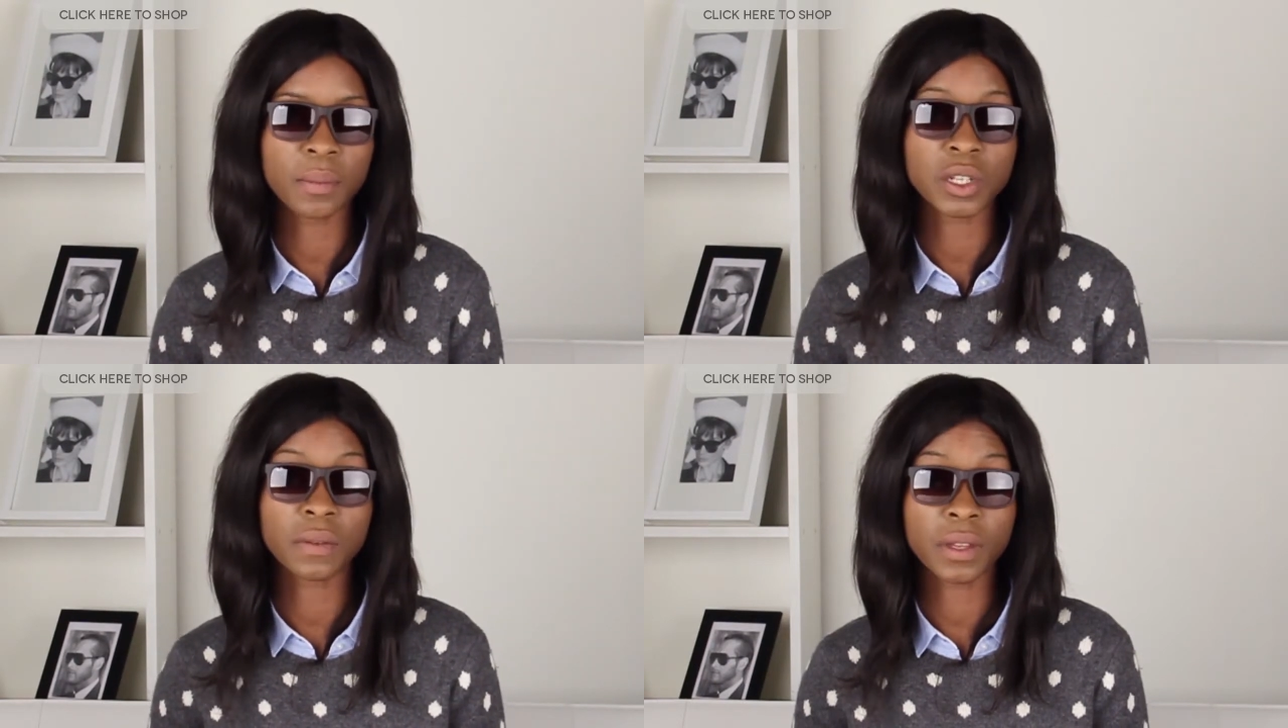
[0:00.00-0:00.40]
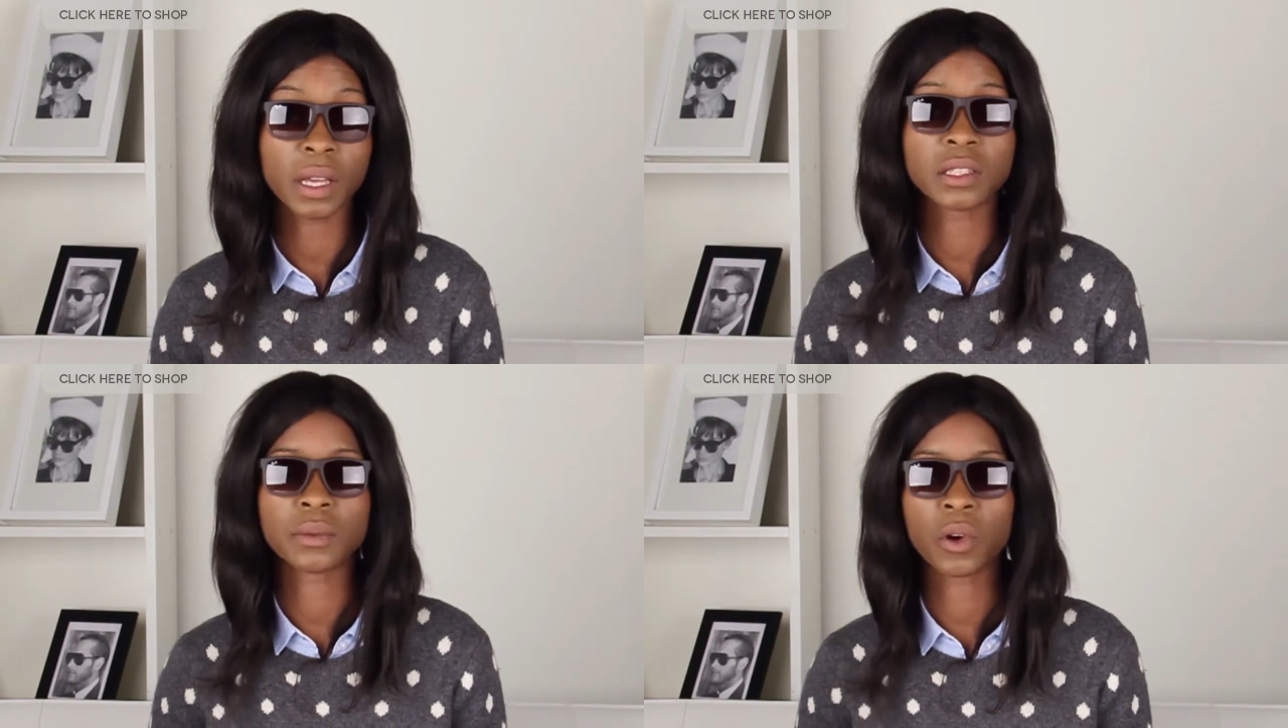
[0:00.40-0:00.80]
don't
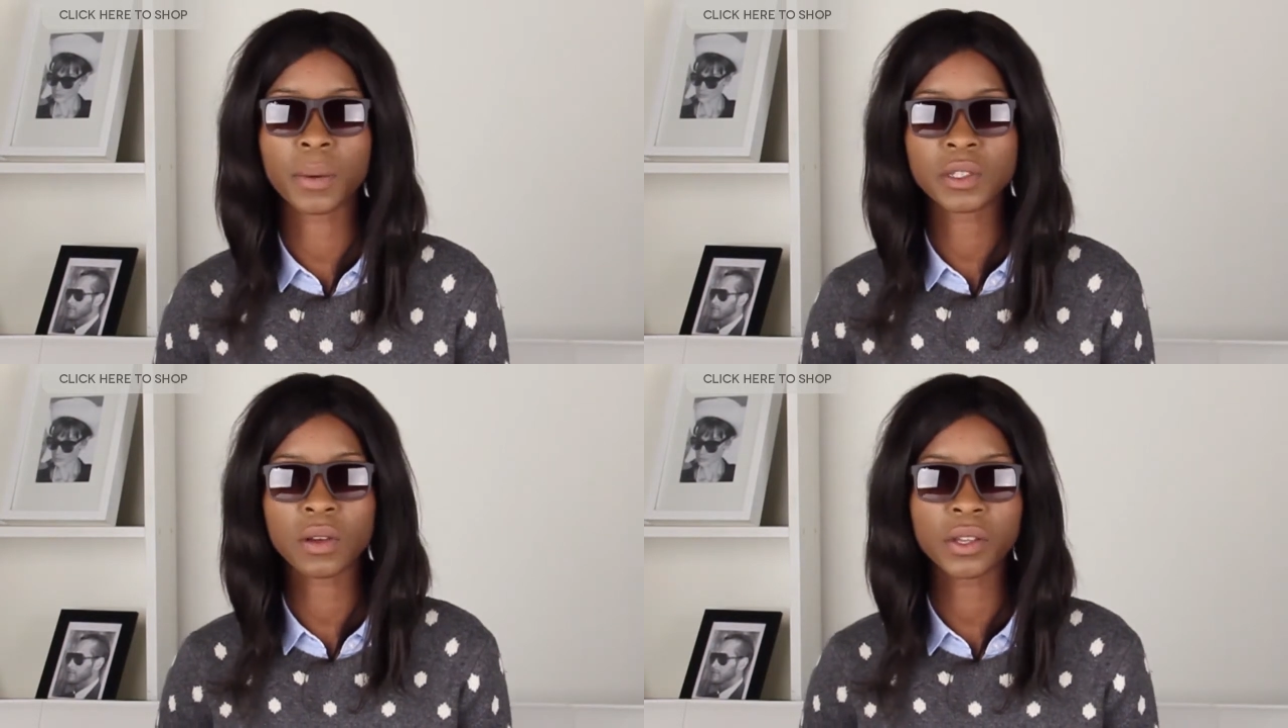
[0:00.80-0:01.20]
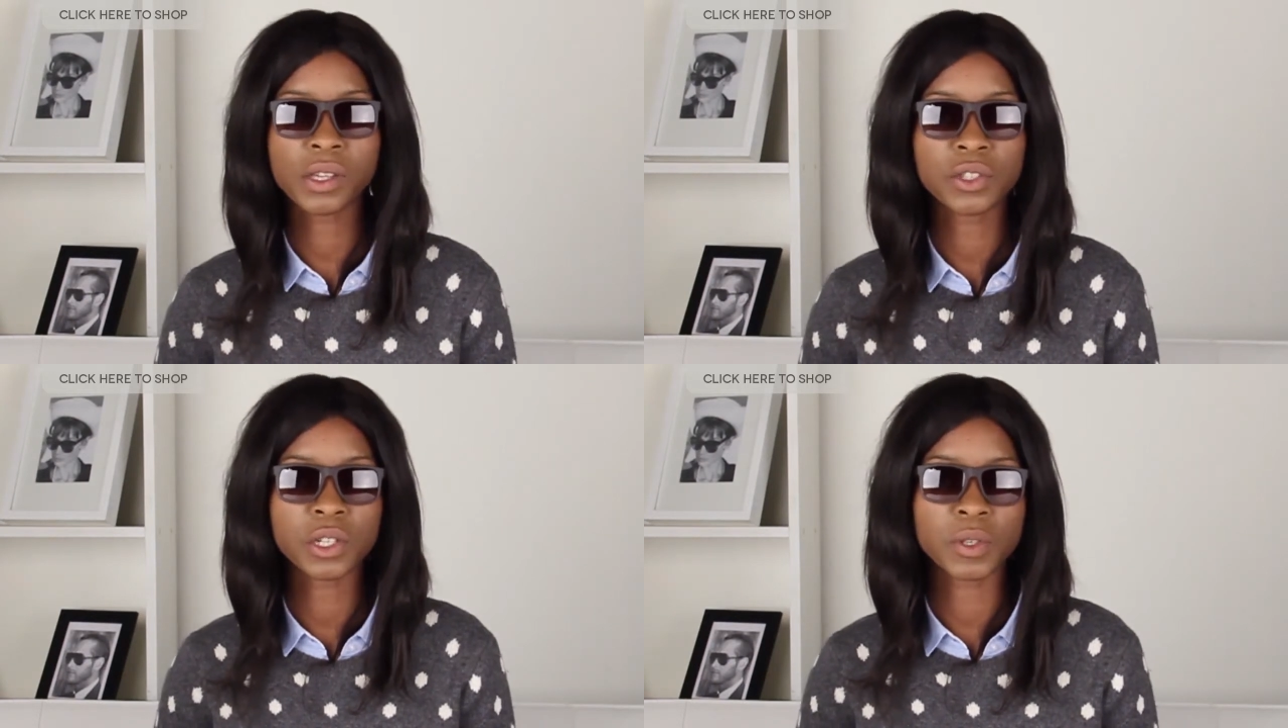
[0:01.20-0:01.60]
forget to subscribe to our
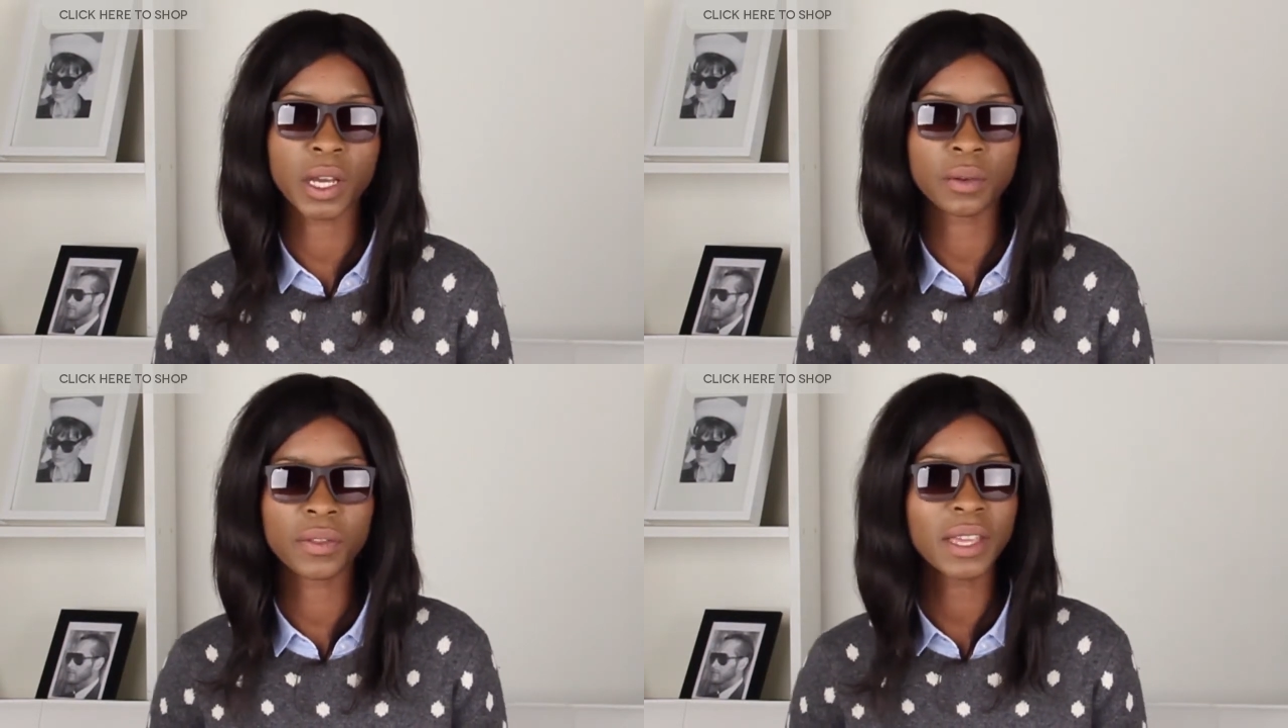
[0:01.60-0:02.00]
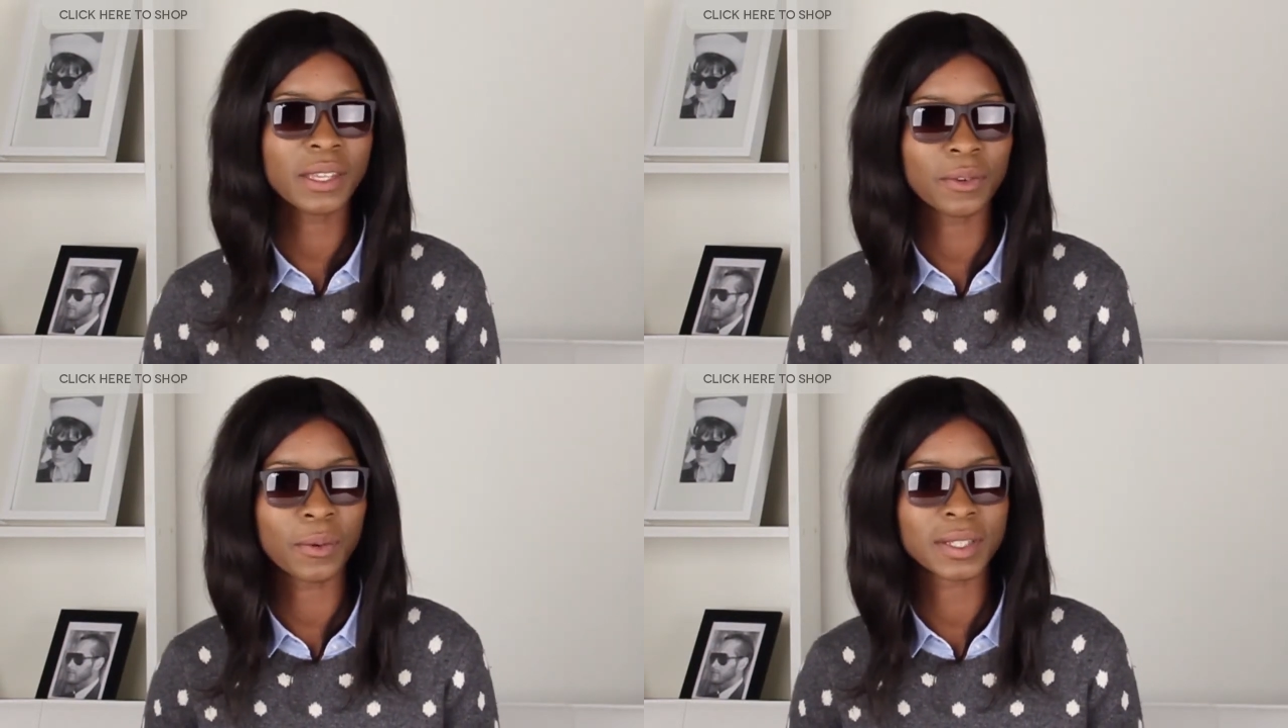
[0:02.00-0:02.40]
YouTube channel.
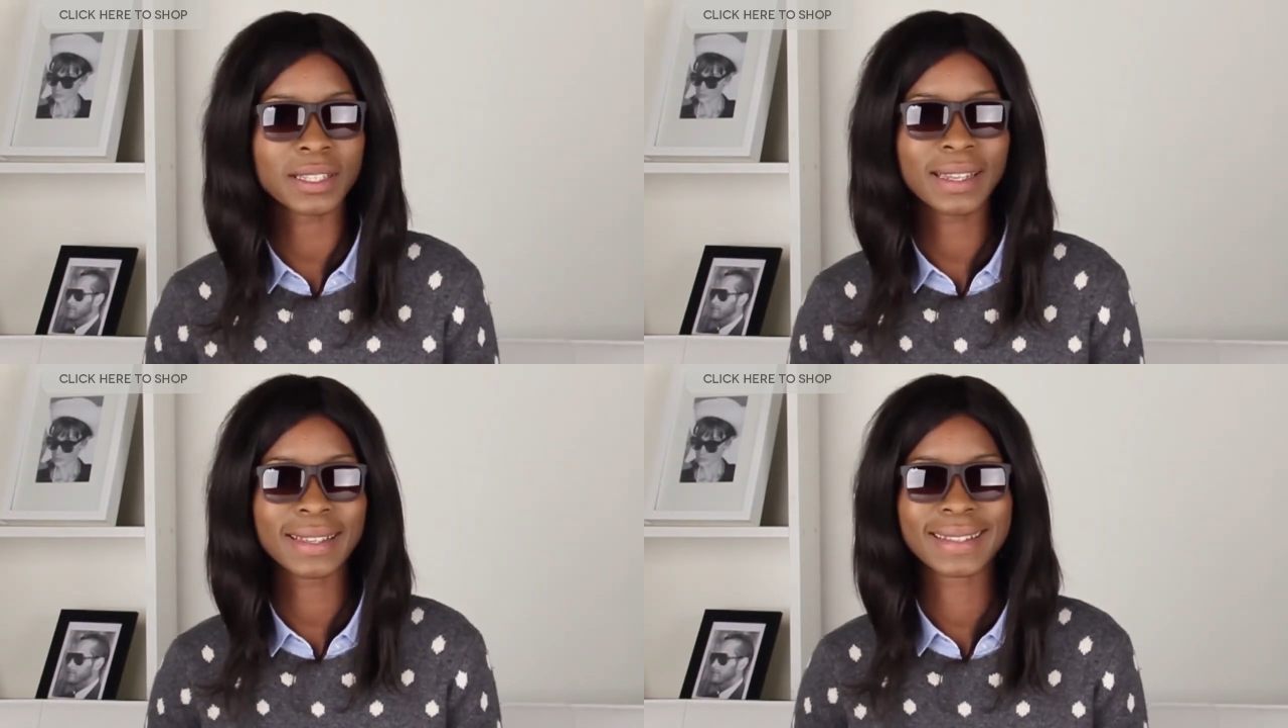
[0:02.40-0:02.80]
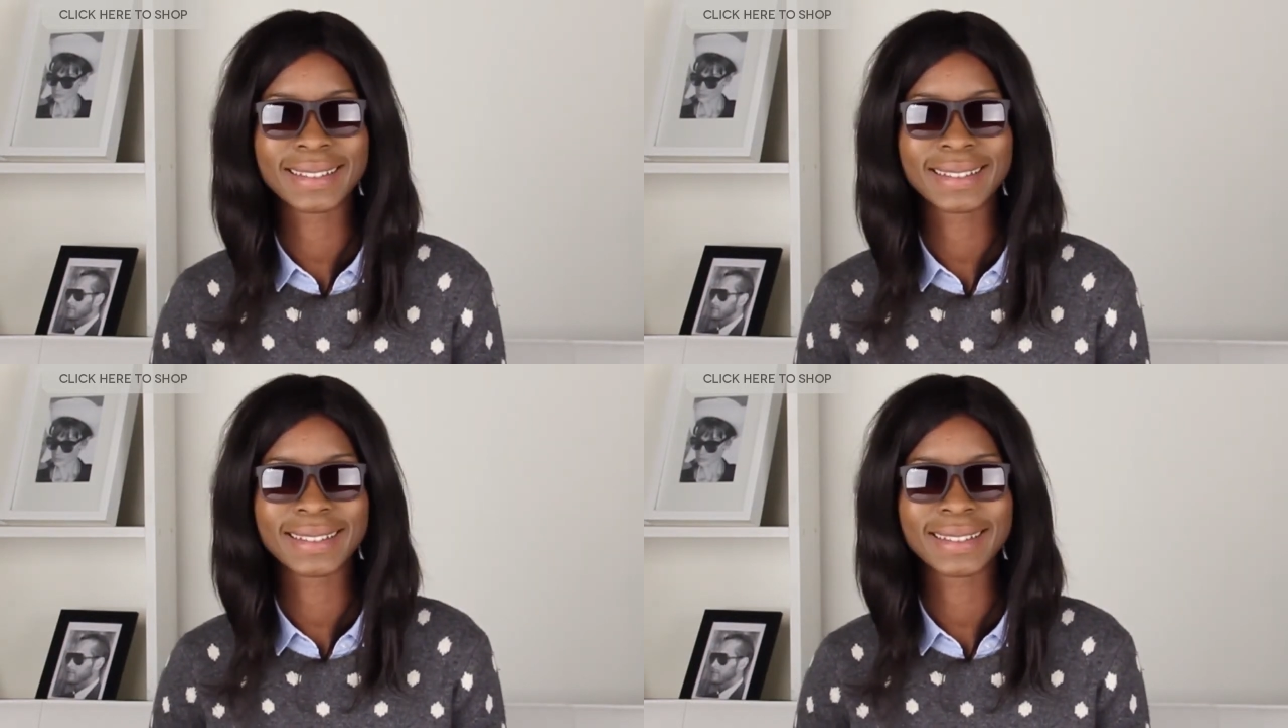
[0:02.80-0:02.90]
Thank you for watching.